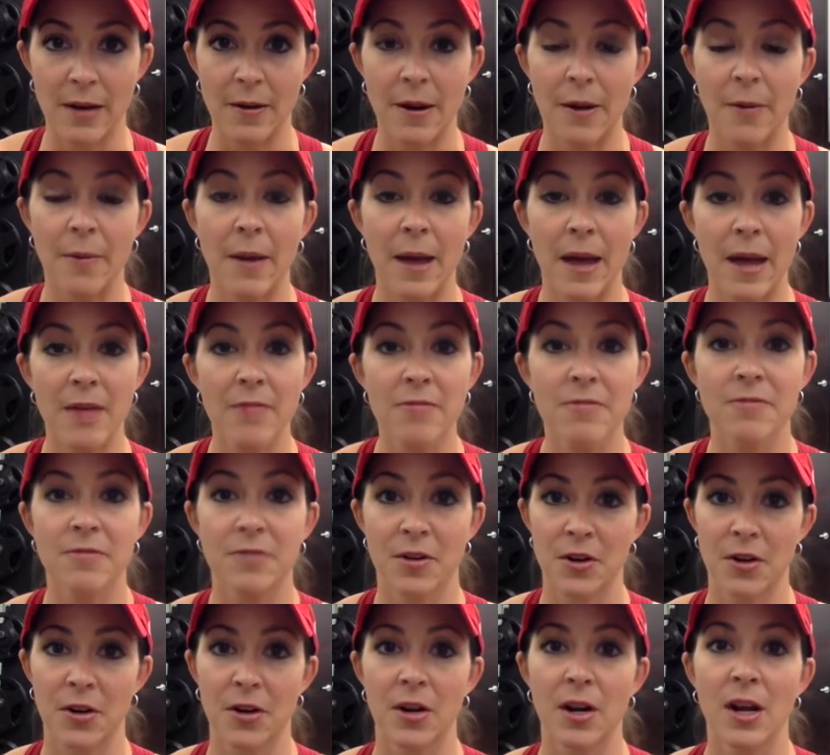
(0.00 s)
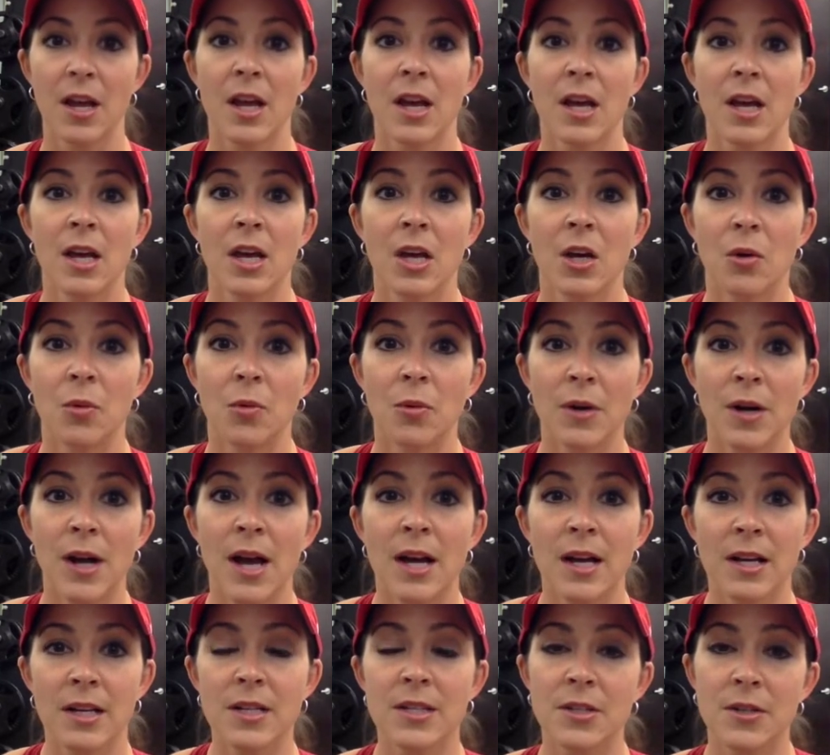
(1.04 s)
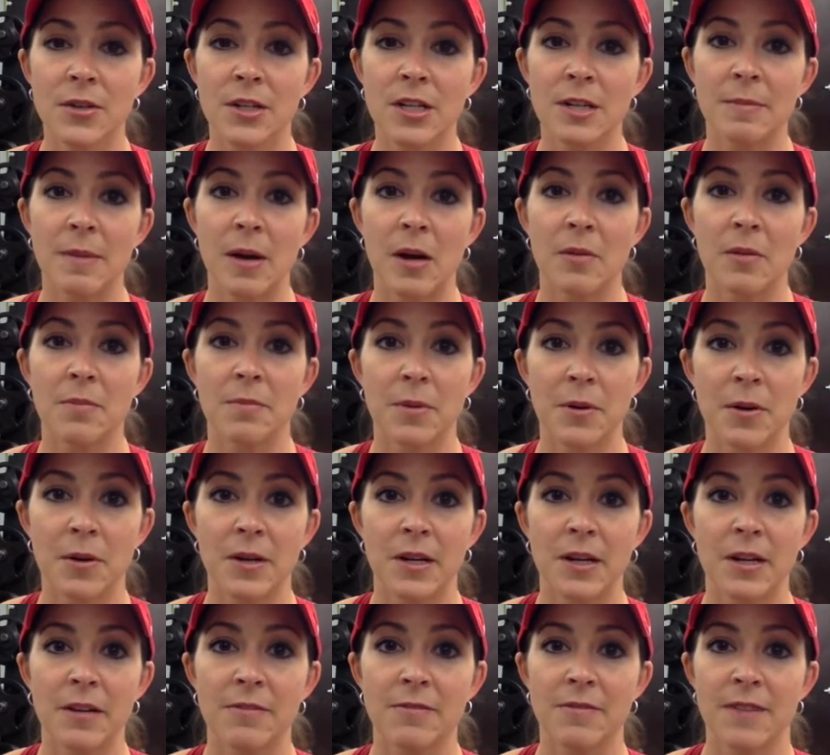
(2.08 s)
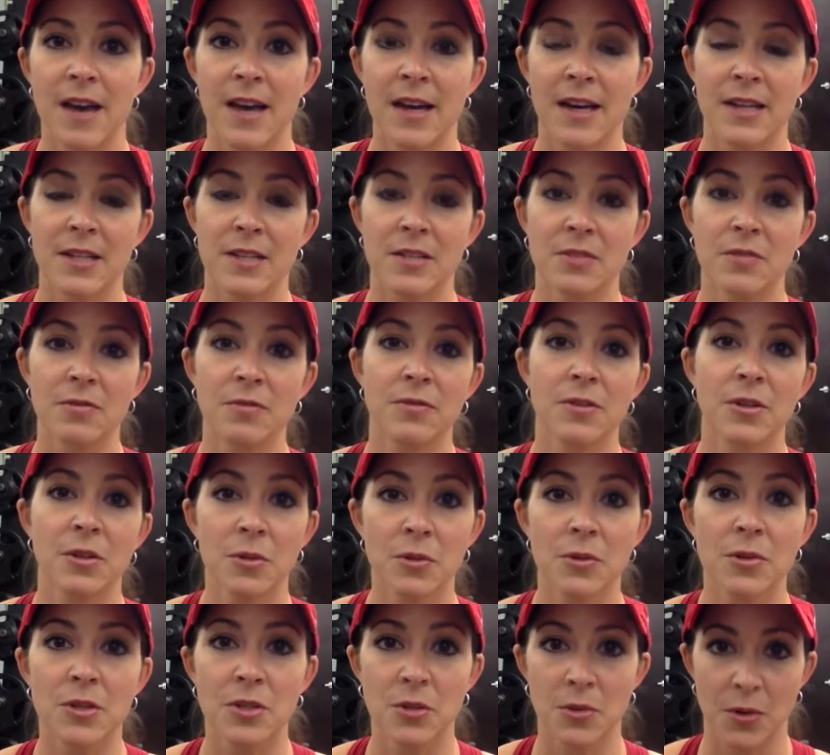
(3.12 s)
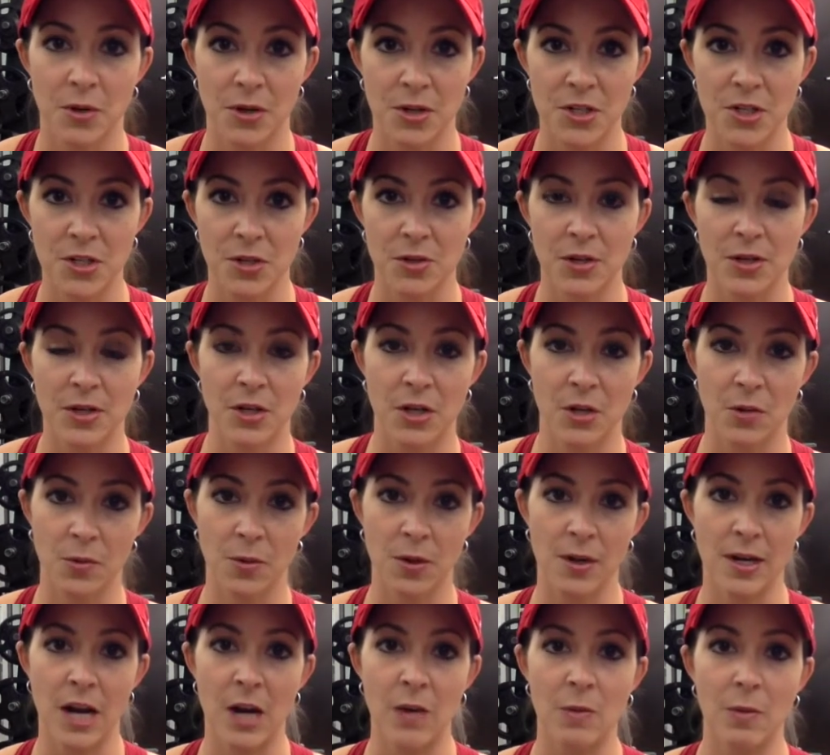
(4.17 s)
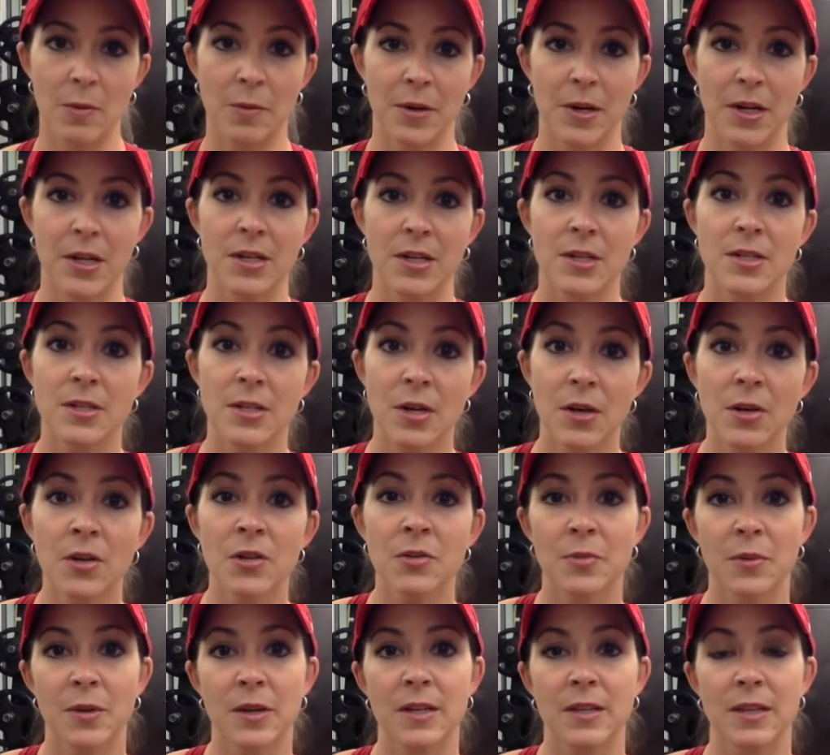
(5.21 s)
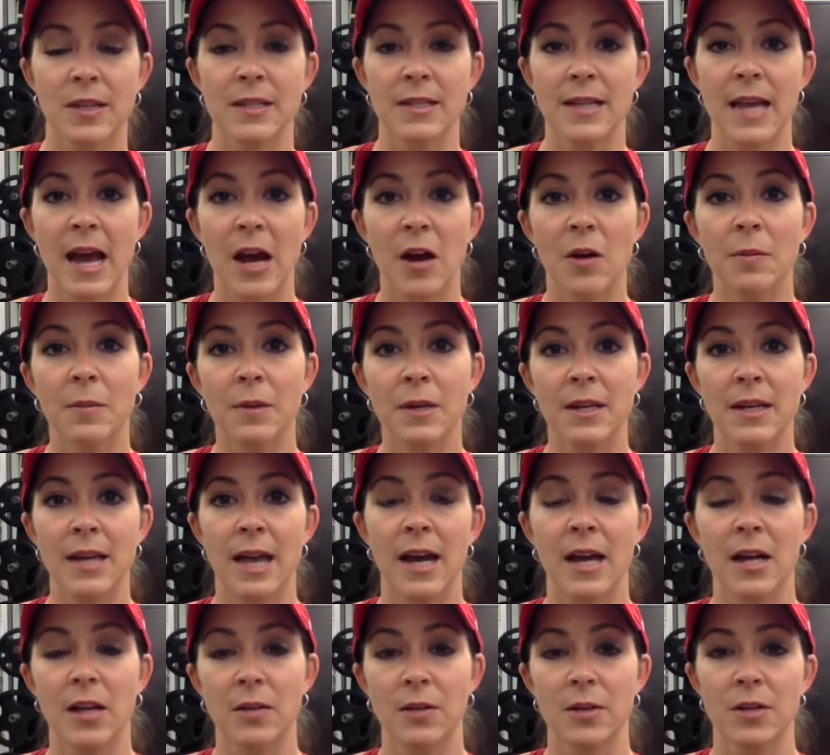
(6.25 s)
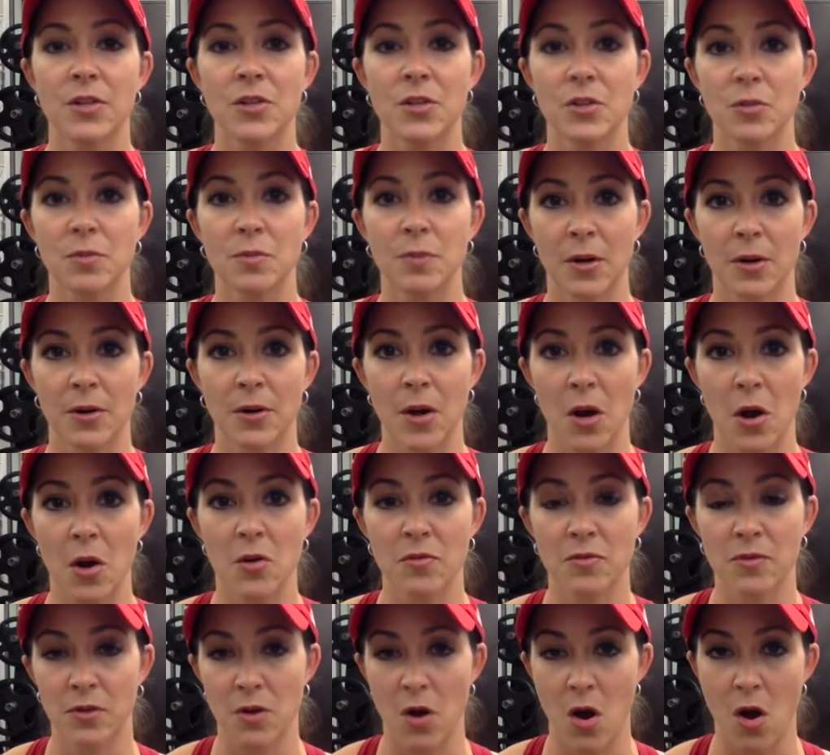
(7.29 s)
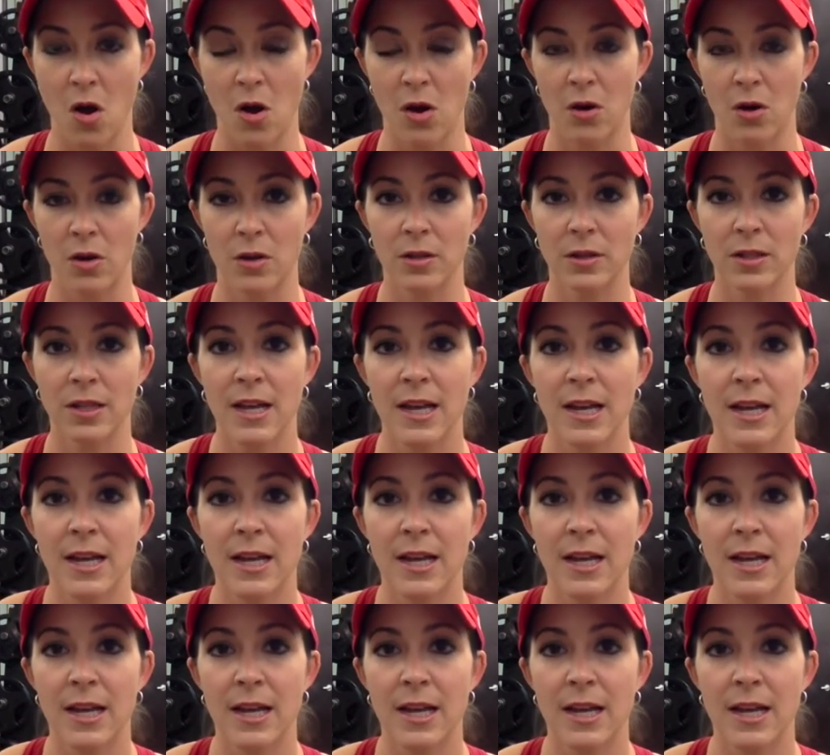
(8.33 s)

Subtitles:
However, we're not concerned about burning fat as the fuel source during your workout. What we're concerned with is how many calories you burn overall.